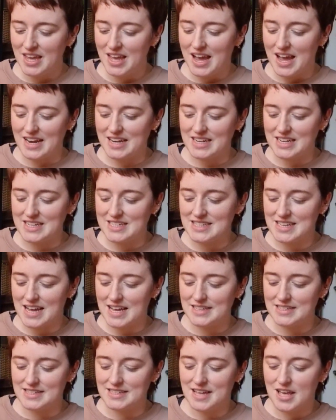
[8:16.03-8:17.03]
And he
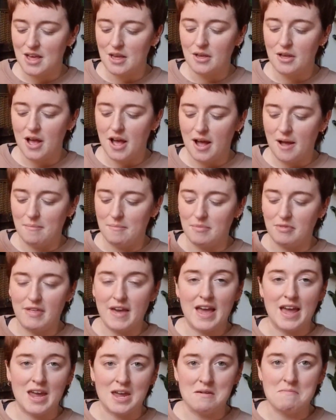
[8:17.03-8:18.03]
says,
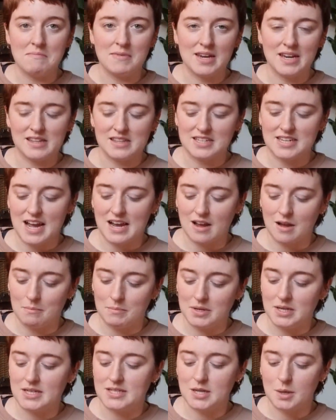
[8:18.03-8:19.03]
they, meaning the tech
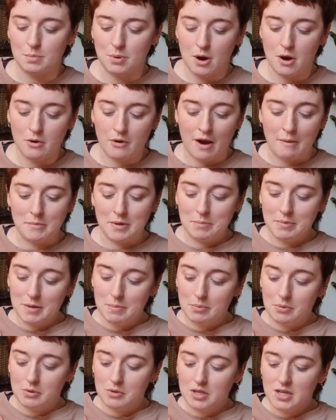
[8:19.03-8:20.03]
companies, are programming
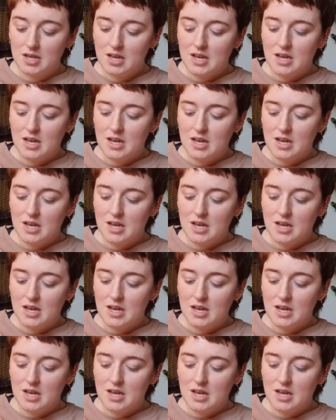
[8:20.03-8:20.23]
people.